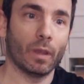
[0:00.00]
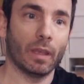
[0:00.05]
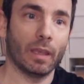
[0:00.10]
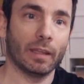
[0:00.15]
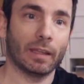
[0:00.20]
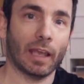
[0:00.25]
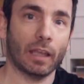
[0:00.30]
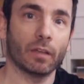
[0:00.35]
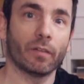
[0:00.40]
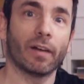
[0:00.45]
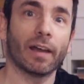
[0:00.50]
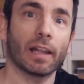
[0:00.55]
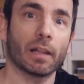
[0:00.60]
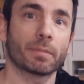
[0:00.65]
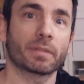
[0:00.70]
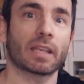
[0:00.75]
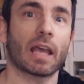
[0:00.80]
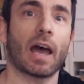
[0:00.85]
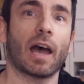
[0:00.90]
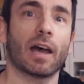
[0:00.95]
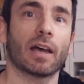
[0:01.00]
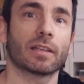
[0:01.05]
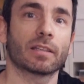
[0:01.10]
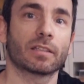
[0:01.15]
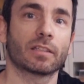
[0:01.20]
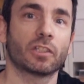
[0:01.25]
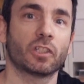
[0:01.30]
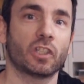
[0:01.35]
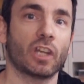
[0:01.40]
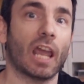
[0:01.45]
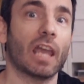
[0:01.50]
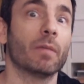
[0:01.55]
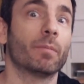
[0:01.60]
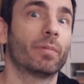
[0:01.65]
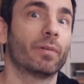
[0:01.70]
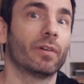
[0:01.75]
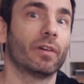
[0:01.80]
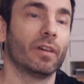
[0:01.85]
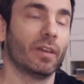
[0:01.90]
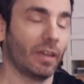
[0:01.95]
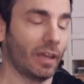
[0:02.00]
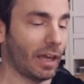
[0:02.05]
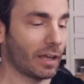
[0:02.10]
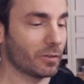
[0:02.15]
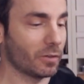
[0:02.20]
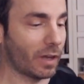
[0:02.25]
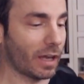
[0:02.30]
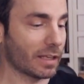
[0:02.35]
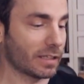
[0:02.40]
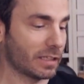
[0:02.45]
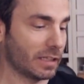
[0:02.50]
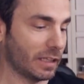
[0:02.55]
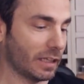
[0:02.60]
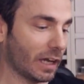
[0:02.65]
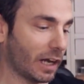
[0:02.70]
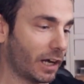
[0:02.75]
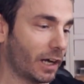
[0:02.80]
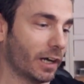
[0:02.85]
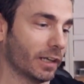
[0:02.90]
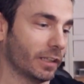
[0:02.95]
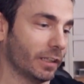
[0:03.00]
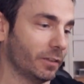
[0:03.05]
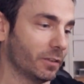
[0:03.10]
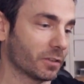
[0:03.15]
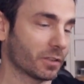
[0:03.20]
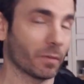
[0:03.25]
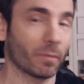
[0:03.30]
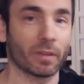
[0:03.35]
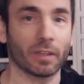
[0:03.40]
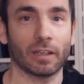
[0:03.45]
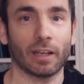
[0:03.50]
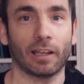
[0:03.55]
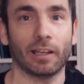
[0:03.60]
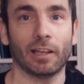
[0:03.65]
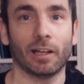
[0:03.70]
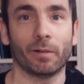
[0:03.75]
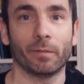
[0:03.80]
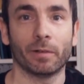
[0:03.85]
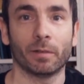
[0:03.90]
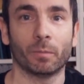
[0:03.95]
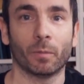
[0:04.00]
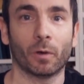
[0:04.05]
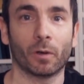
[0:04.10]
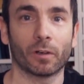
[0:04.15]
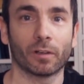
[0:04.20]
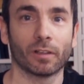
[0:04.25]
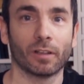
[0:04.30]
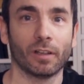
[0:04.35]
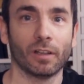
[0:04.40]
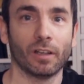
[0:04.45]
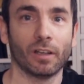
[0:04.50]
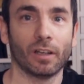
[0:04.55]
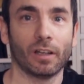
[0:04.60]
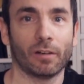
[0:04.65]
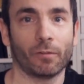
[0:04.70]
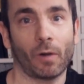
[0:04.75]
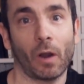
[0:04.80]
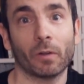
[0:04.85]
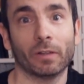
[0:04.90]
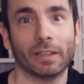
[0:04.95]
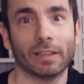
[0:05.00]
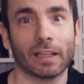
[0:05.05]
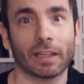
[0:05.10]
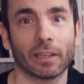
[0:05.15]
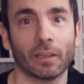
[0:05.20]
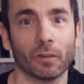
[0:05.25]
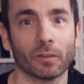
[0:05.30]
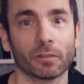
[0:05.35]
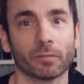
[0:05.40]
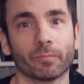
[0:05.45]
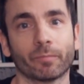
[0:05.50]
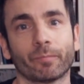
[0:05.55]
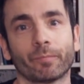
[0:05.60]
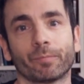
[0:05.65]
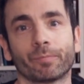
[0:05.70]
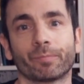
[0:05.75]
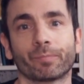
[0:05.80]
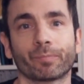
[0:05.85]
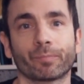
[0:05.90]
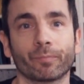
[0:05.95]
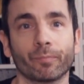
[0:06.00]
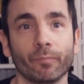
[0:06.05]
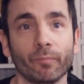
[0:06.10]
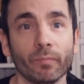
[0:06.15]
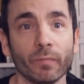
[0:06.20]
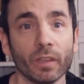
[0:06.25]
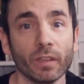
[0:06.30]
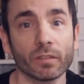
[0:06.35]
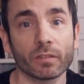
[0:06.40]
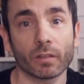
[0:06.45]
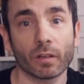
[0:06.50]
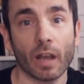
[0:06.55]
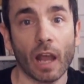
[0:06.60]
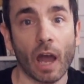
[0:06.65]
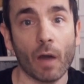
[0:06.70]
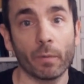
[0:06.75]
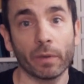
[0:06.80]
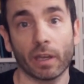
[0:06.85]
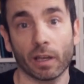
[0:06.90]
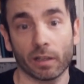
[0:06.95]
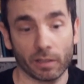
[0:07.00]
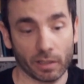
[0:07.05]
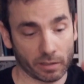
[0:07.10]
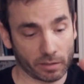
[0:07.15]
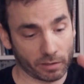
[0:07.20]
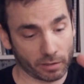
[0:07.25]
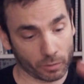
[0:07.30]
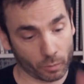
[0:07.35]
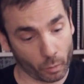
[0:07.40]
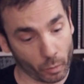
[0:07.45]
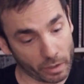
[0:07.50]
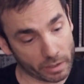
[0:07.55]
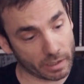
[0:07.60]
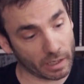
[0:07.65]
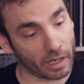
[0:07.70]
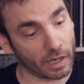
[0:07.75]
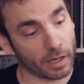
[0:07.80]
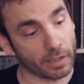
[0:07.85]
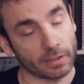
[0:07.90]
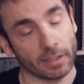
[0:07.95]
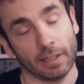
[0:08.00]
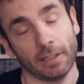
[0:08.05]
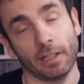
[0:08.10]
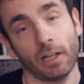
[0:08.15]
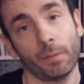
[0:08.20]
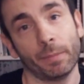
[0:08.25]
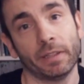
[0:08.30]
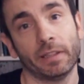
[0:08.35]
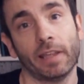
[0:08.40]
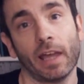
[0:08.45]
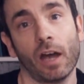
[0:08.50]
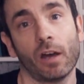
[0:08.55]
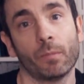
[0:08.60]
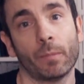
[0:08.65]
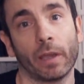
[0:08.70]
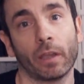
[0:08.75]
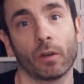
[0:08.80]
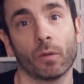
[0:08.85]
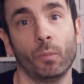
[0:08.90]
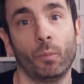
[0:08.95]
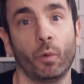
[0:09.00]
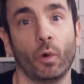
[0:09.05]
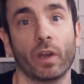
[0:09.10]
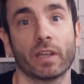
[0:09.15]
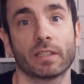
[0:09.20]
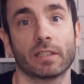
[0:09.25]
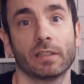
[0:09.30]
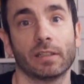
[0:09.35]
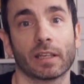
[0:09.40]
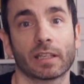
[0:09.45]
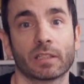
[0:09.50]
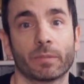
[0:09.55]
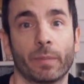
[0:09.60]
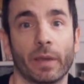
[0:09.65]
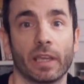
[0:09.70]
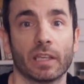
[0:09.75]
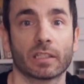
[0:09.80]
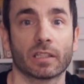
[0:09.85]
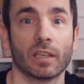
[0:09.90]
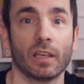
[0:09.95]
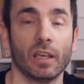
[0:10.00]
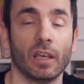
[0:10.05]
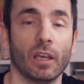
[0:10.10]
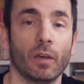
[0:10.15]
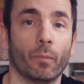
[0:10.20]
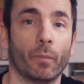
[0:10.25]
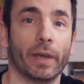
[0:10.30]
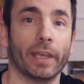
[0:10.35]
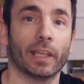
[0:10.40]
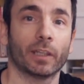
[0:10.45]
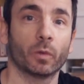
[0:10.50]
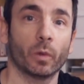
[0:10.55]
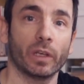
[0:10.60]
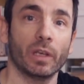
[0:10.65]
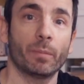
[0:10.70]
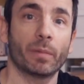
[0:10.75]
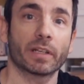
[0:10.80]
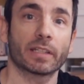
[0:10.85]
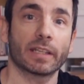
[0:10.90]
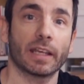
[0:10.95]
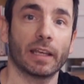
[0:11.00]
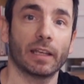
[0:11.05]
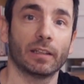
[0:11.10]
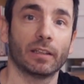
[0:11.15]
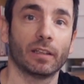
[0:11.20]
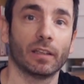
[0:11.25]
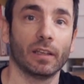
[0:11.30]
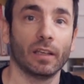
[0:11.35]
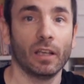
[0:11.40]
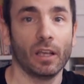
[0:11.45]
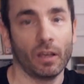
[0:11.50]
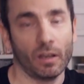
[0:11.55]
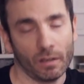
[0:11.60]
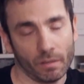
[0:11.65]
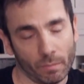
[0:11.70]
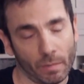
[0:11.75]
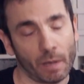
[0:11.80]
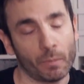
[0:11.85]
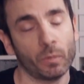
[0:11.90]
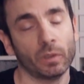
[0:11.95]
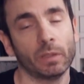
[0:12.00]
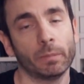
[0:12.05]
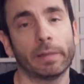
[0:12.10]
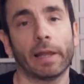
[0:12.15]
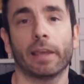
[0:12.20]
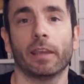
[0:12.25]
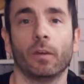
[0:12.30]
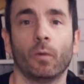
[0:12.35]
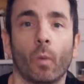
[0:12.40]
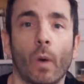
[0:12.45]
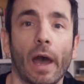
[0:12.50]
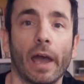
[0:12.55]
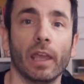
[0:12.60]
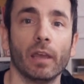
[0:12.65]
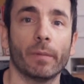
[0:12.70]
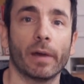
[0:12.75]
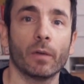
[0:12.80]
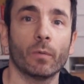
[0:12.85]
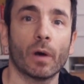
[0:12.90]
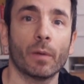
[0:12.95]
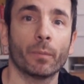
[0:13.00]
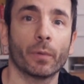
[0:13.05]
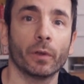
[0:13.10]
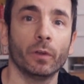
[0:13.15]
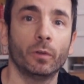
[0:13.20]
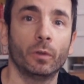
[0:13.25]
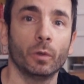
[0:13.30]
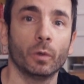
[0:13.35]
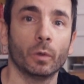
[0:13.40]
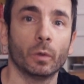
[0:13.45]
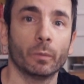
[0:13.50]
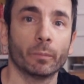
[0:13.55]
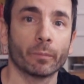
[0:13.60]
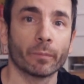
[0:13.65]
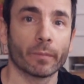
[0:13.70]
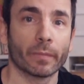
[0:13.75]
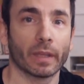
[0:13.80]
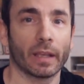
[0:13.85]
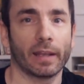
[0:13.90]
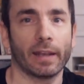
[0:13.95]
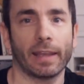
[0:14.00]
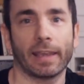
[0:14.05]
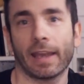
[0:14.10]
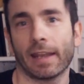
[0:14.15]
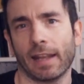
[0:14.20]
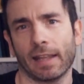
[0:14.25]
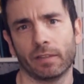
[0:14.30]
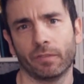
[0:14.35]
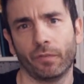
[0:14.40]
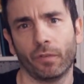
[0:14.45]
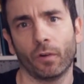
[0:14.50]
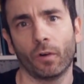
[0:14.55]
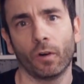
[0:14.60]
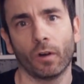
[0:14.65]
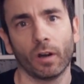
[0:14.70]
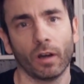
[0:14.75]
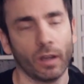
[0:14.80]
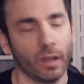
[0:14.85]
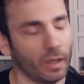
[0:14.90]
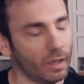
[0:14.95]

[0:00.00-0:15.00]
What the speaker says: it kind of helps us shape, as you can see, the heart into something a little bit more rounded and cute. So now we can just squeeze the heart a little bit down by compressing the space by a 20%, by multiplying y by 1.2, and I can add 4